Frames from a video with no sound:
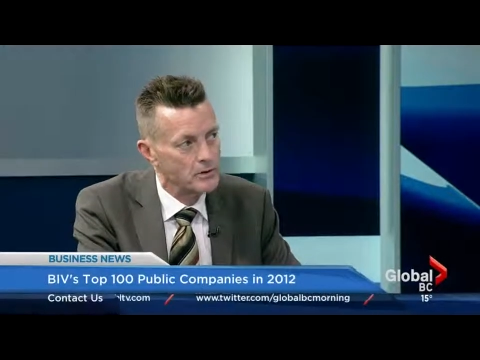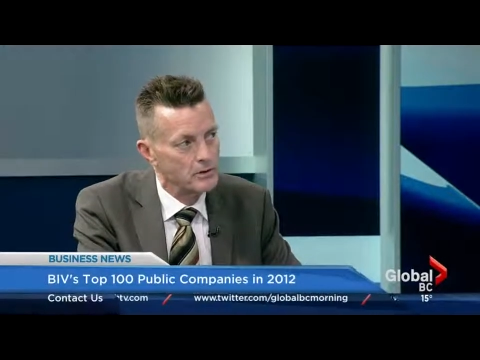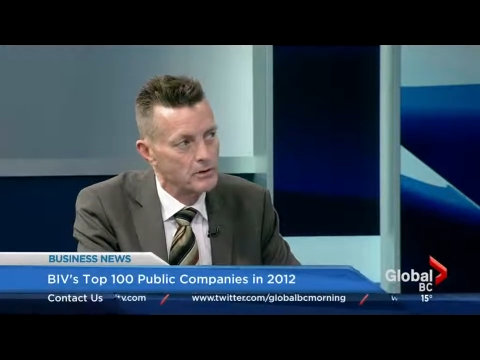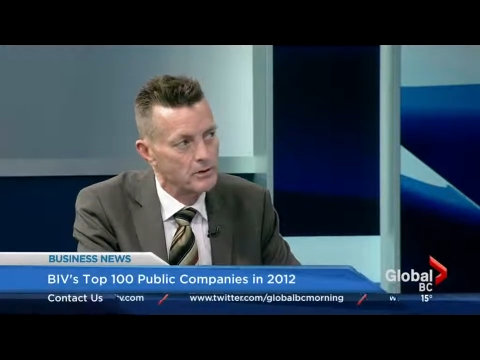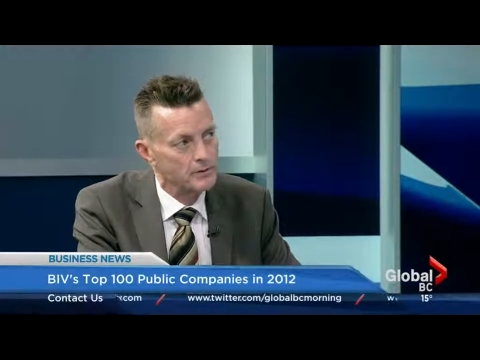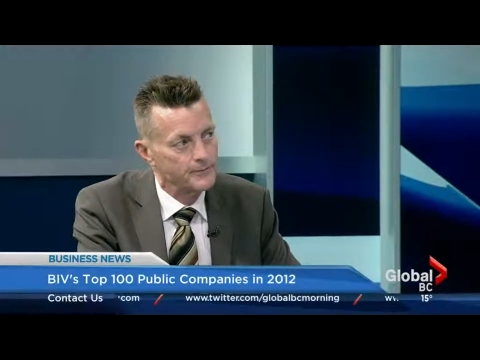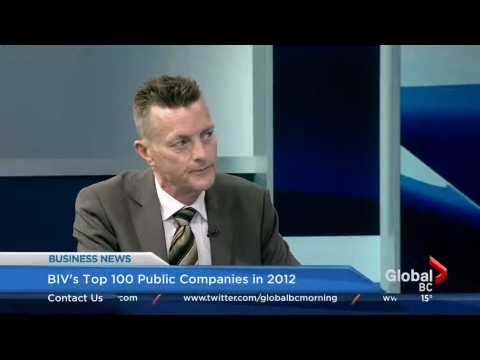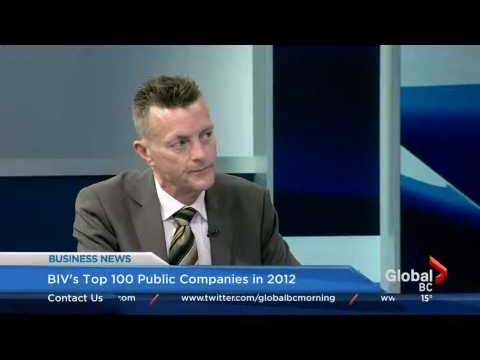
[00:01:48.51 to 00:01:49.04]
Mm -hmm. So,
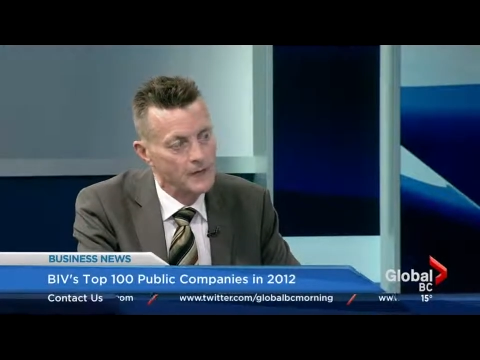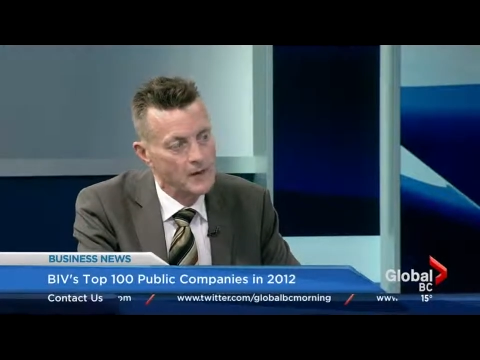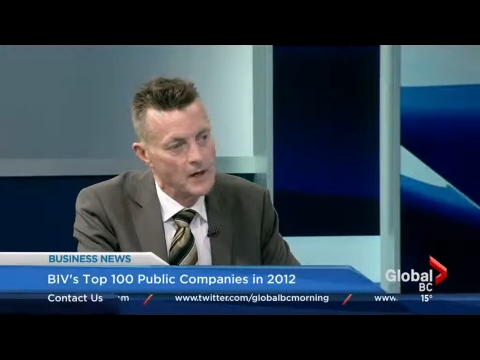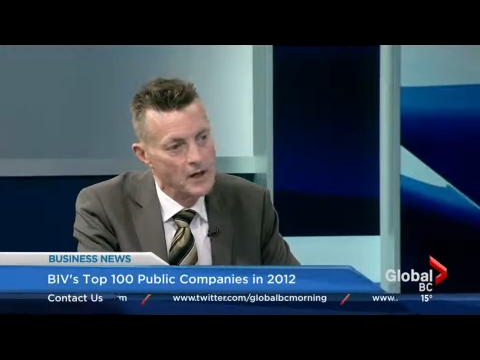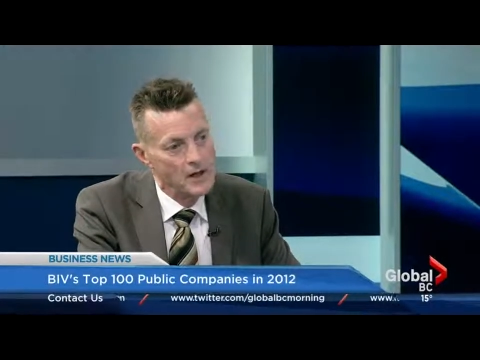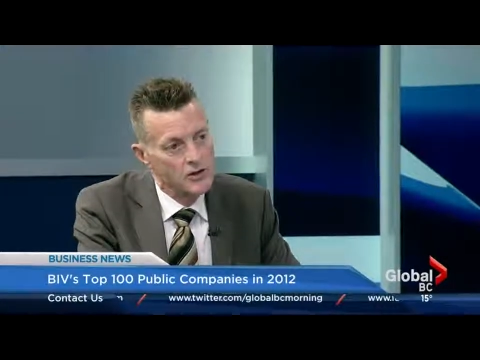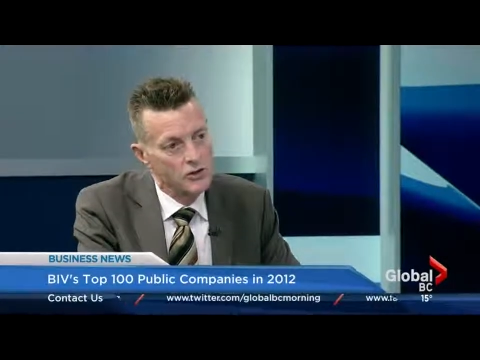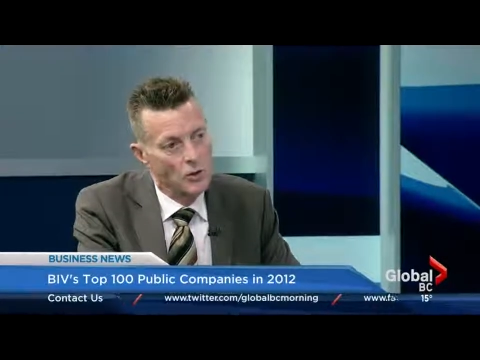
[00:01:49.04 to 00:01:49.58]
mm-hmm.
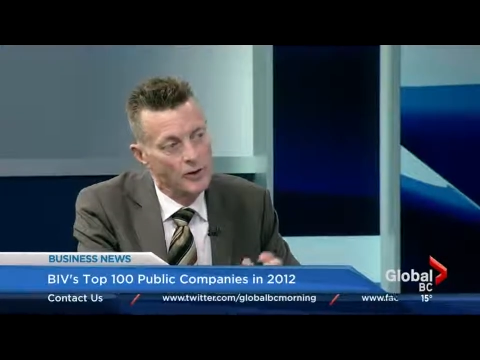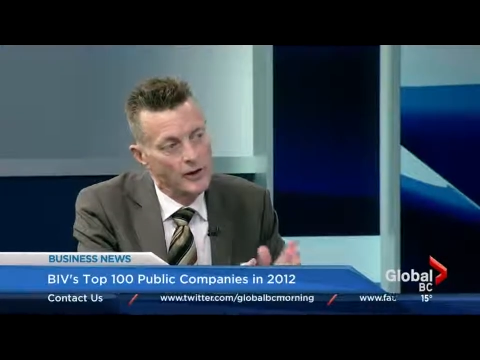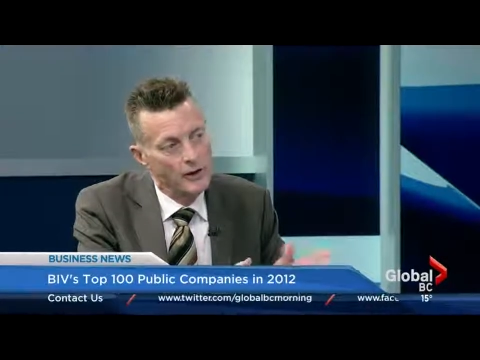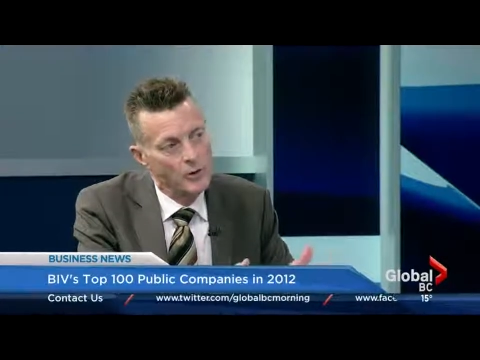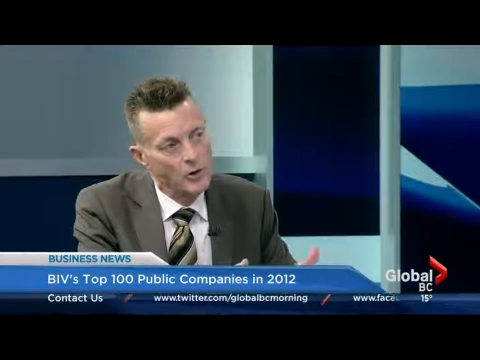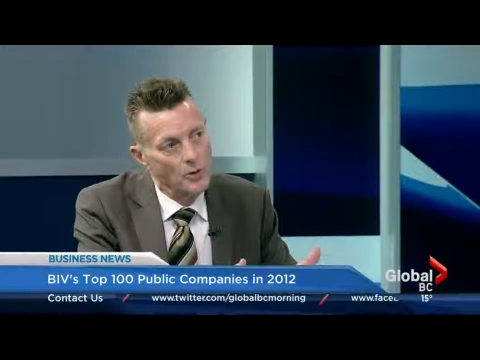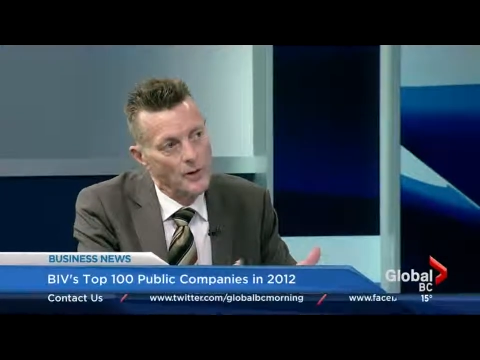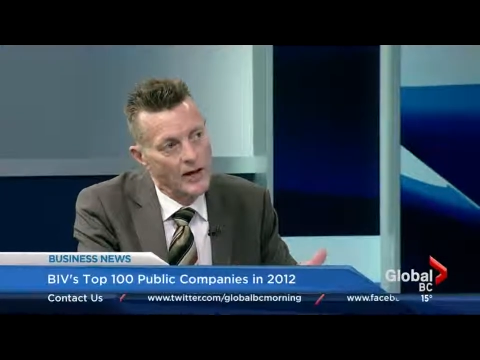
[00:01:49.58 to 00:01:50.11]
so again,
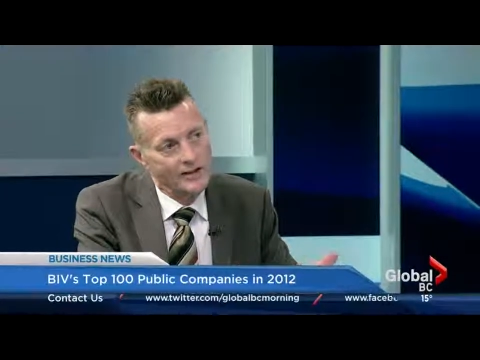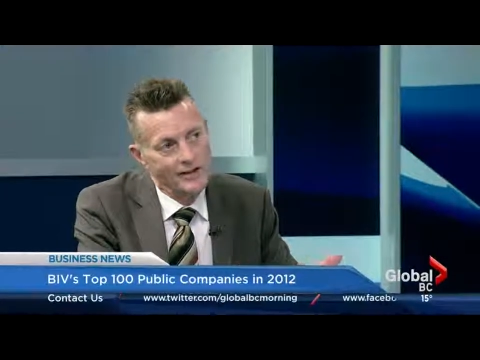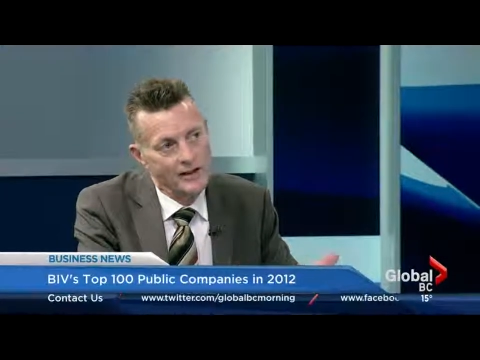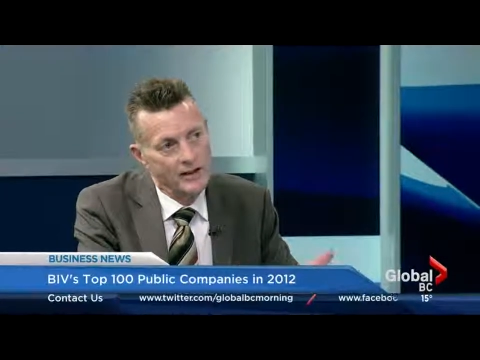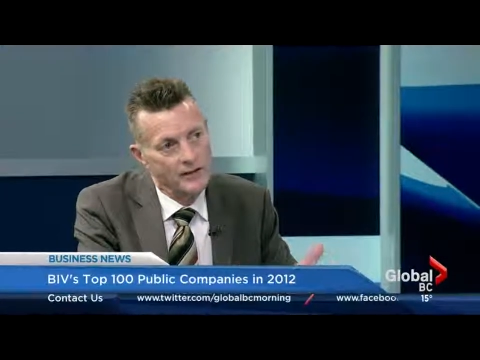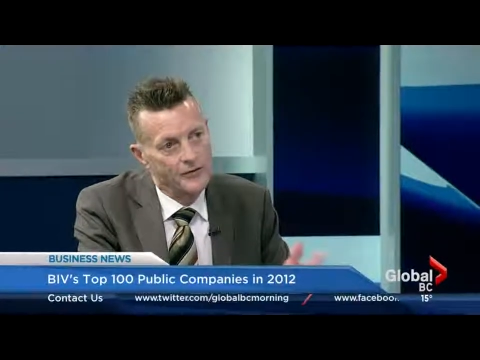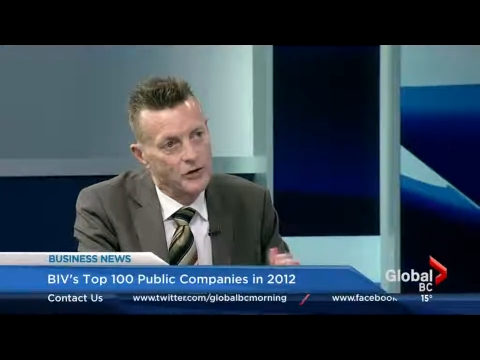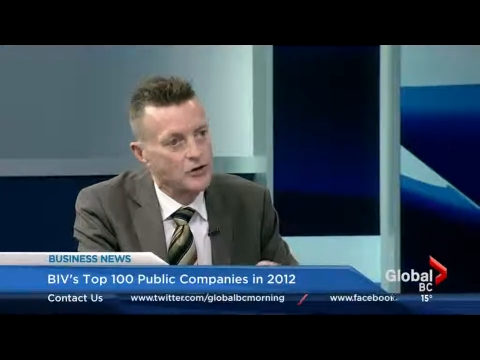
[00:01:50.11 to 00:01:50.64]
we go back to
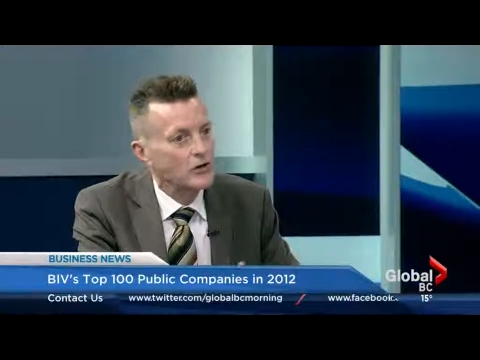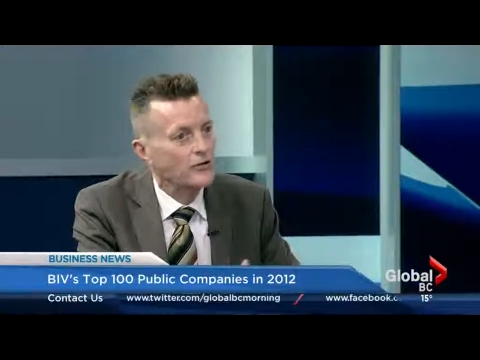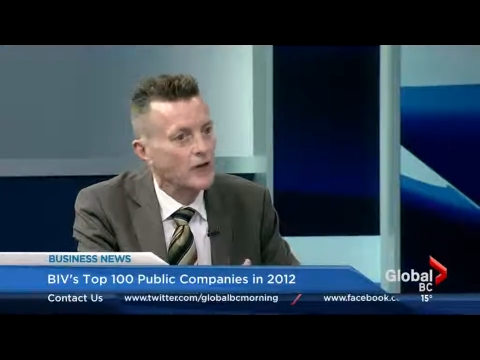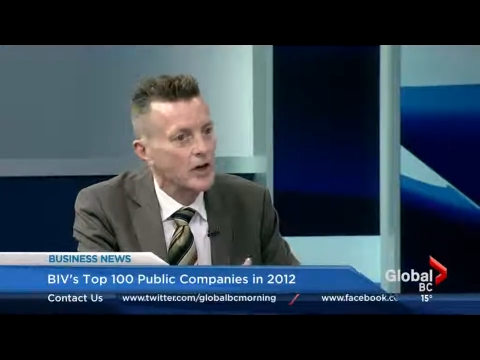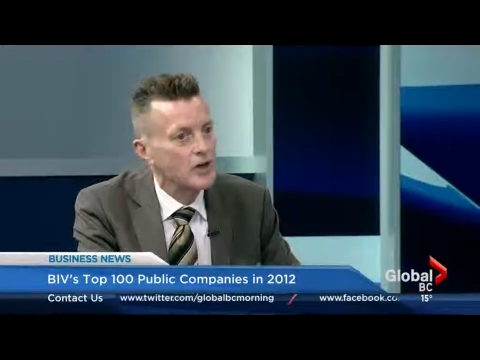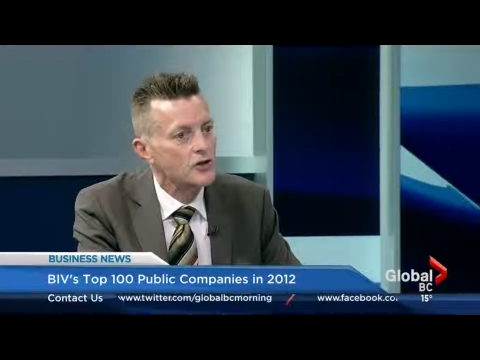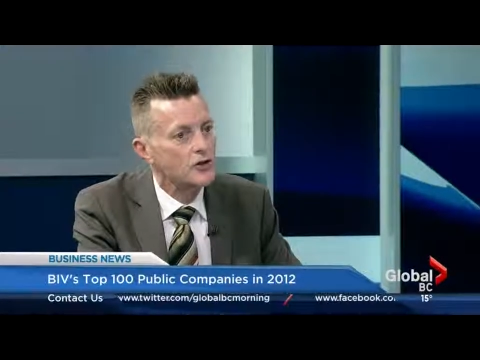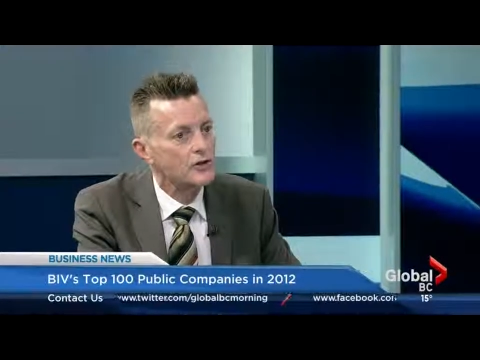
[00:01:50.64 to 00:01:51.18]
that
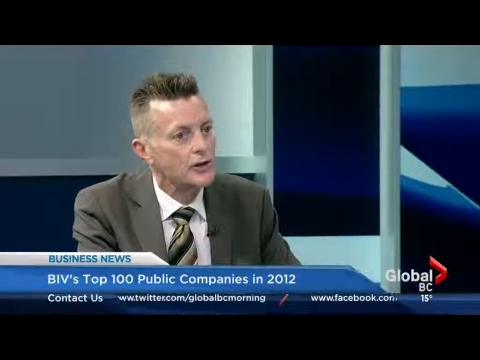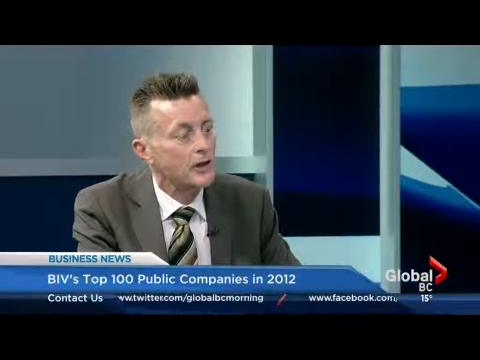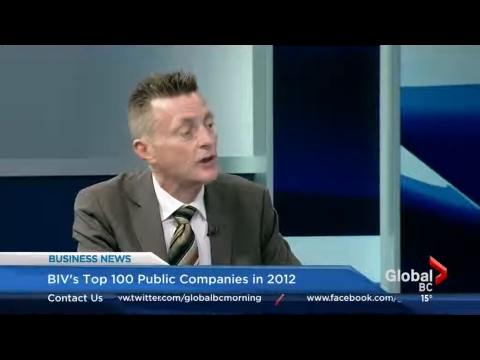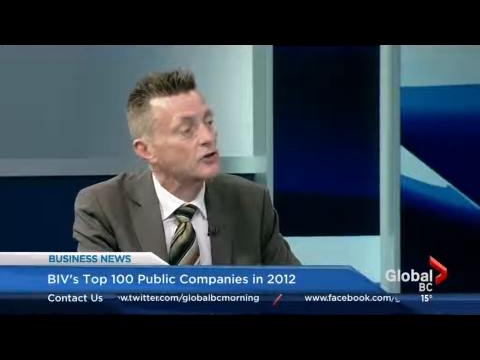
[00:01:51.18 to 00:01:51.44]
diversification thing.